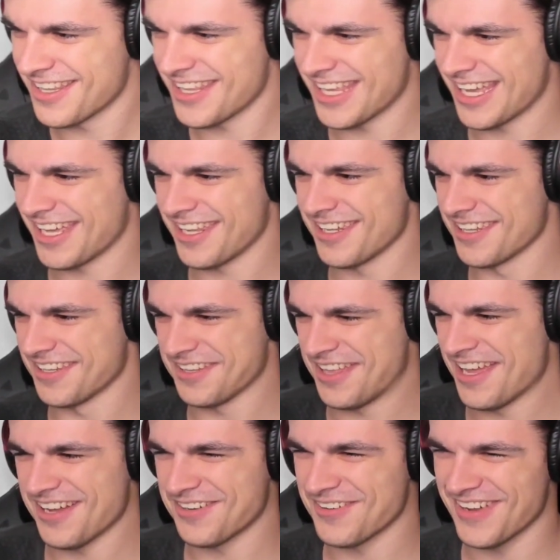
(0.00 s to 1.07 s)
Like, yeah, and
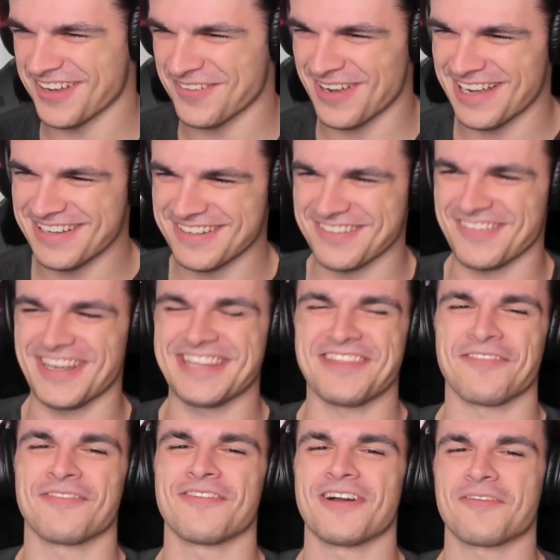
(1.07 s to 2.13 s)
no, like why, why
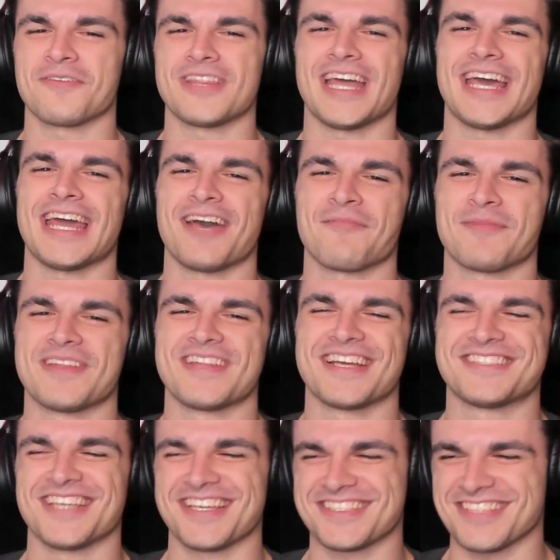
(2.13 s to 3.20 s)
the fuck would that happen?
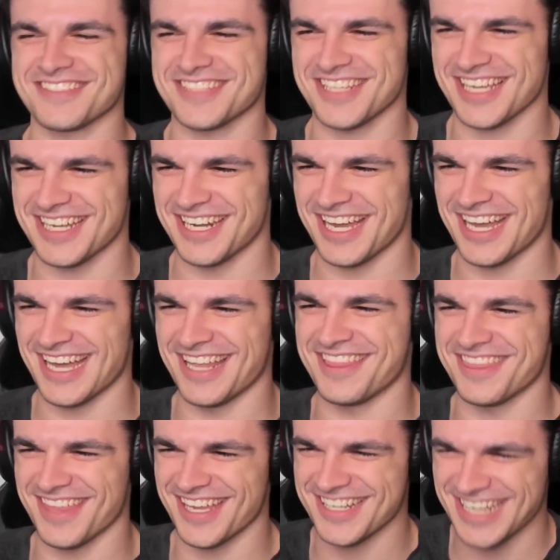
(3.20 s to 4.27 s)
That's like such like an
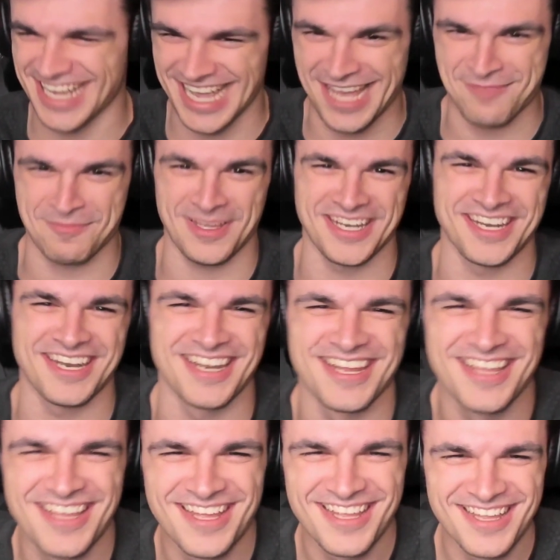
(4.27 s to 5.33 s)
odd thing to happen. And like we,
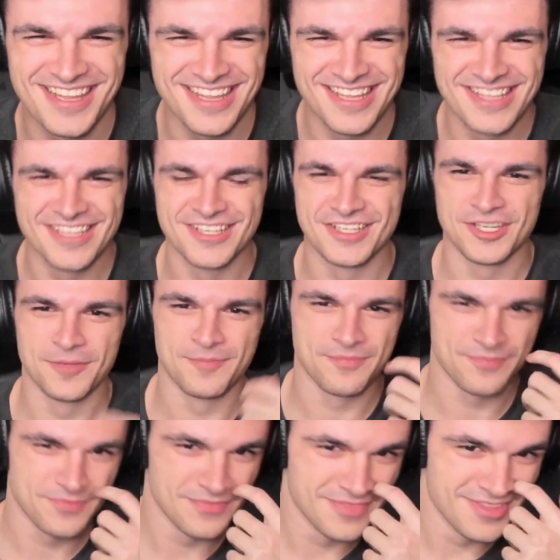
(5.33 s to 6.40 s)
yeah, like there was no
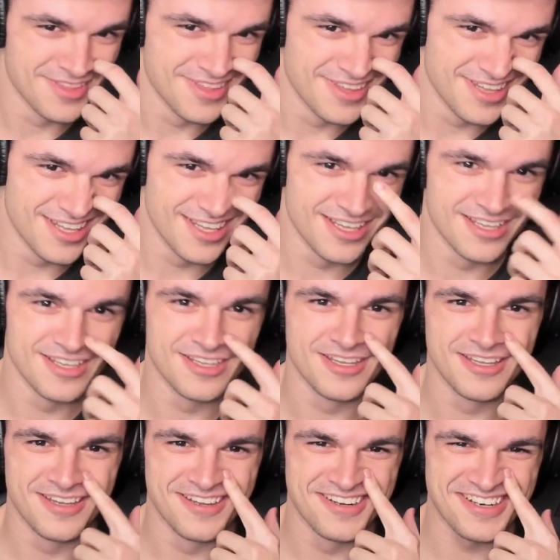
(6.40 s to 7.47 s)
way like we were in a
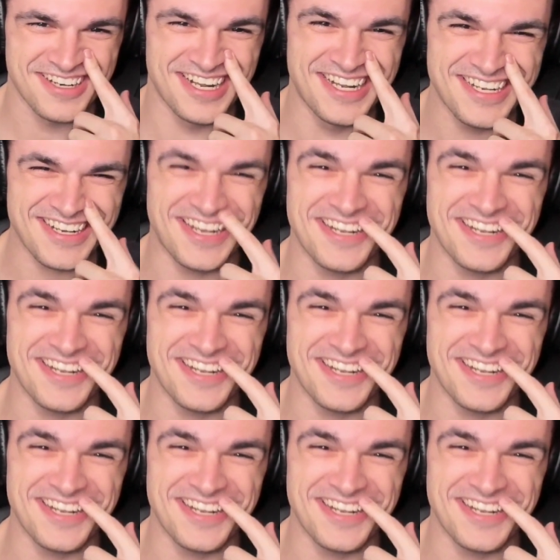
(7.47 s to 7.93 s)
Discord call with people.